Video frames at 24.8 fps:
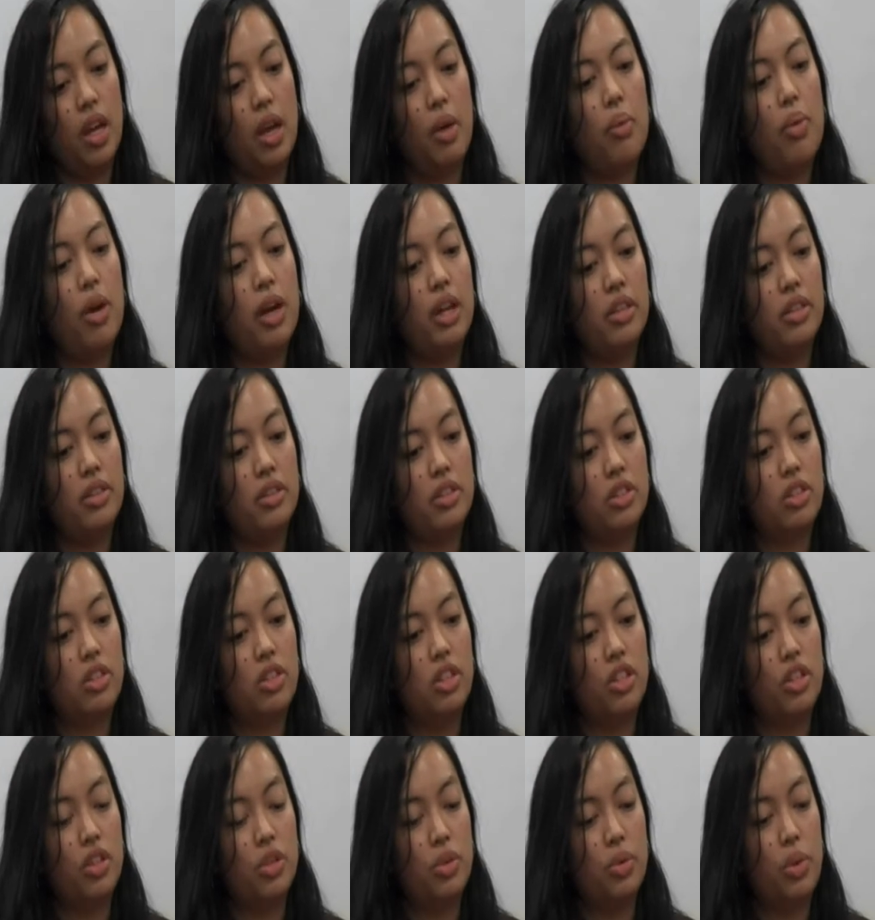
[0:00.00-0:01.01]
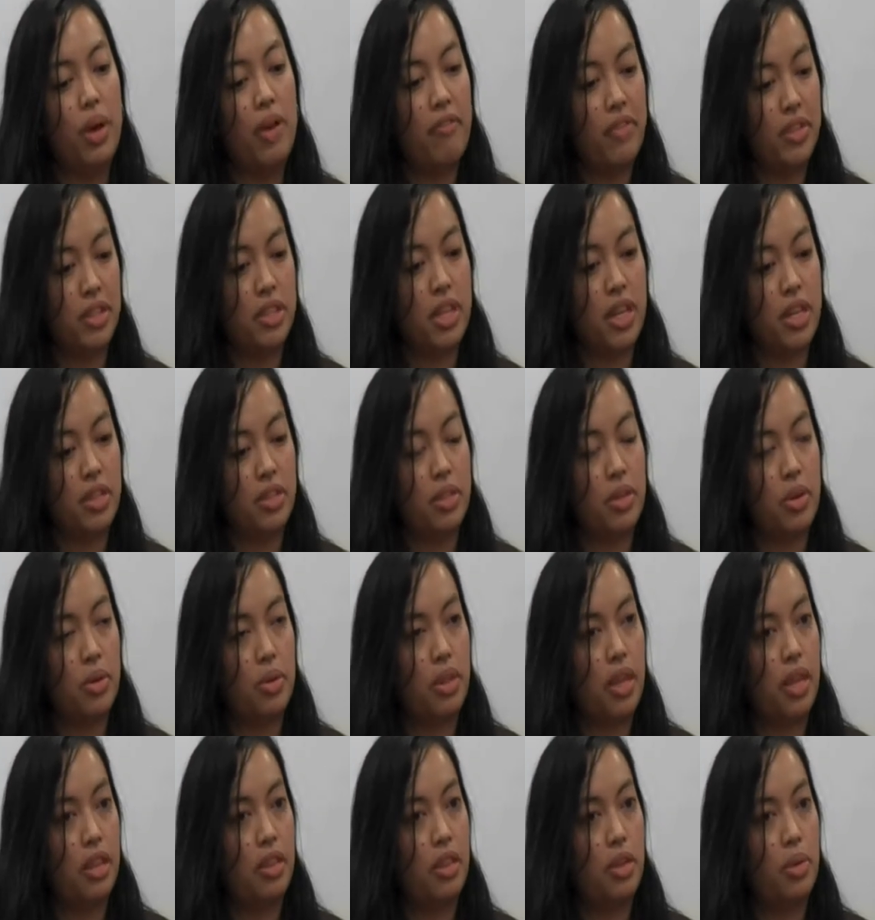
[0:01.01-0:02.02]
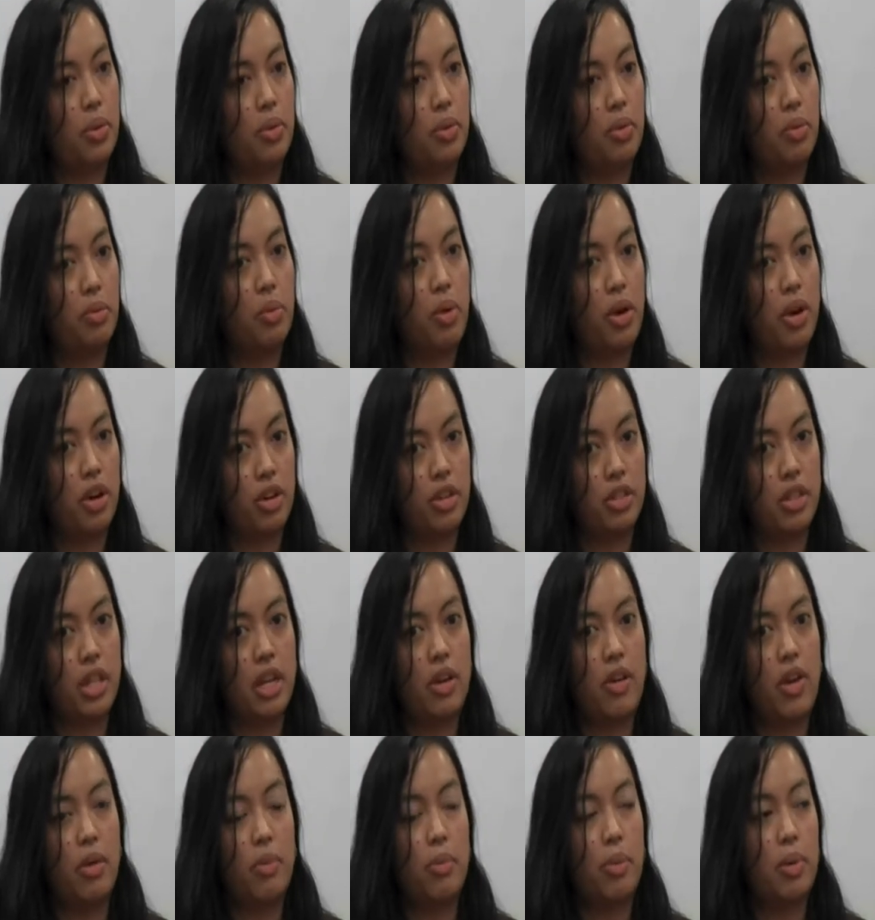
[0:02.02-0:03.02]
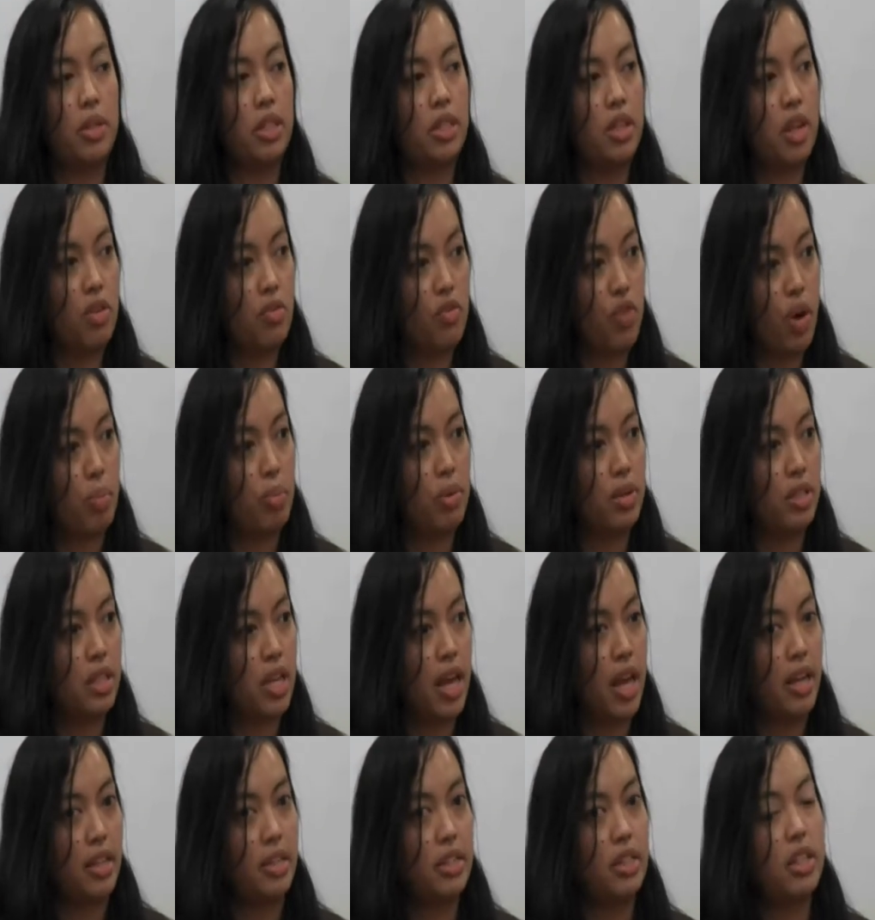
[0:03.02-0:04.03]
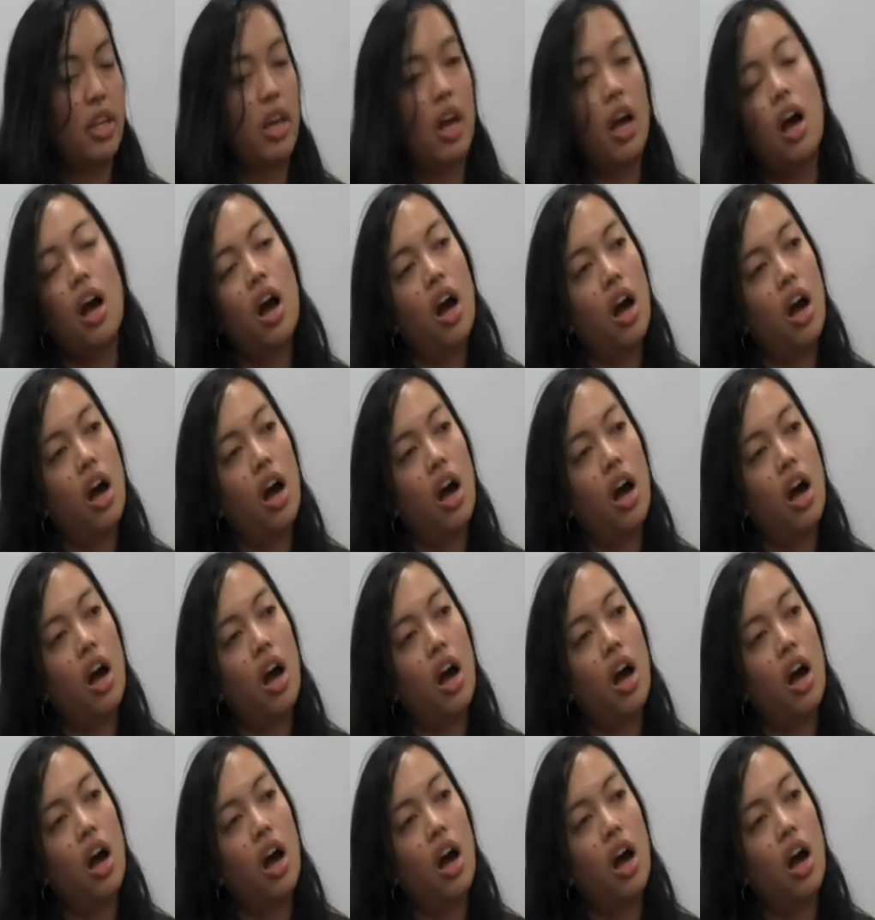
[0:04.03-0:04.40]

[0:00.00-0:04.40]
I want to emphasize, though, that the workers that I represent,